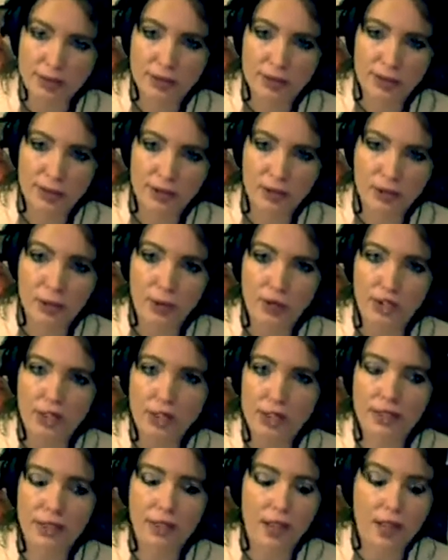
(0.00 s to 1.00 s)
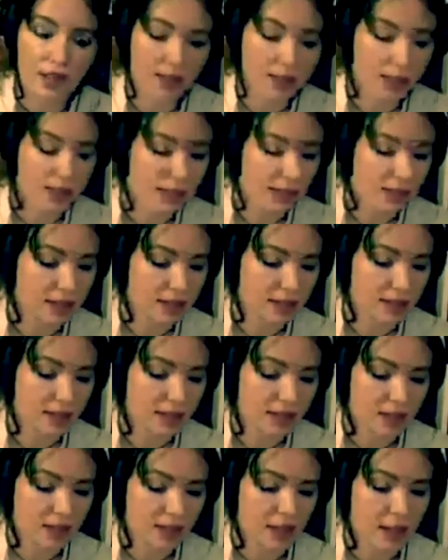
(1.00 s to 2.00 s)
So it's like
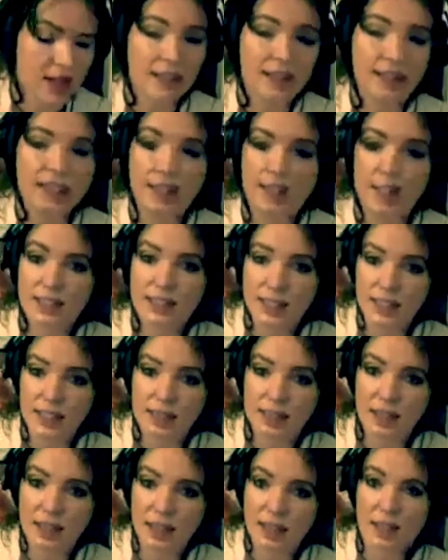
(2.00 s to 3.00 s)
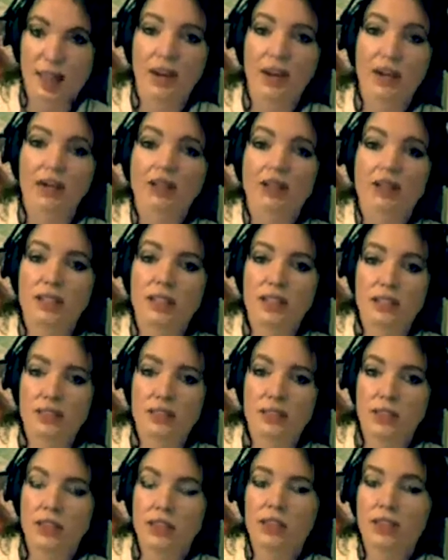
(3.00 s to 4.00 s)
accessing the inheritance of
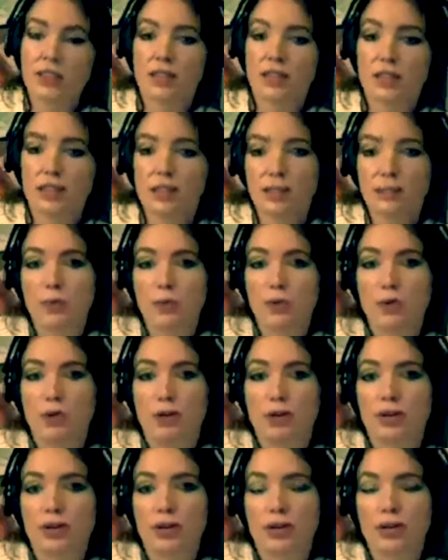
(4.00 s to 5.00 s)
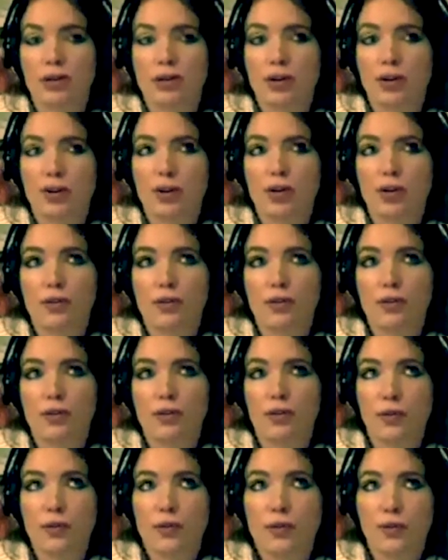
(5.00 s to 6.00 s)
the spirit
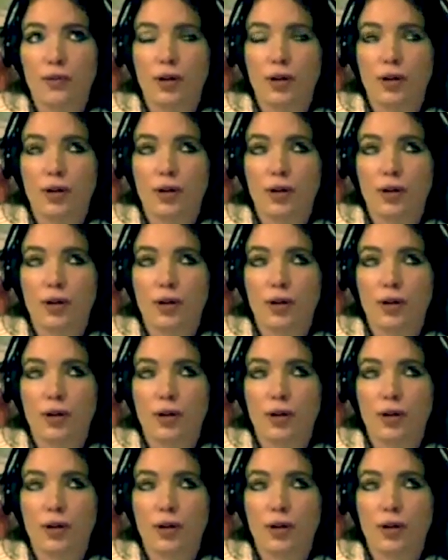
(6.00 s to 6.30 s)
through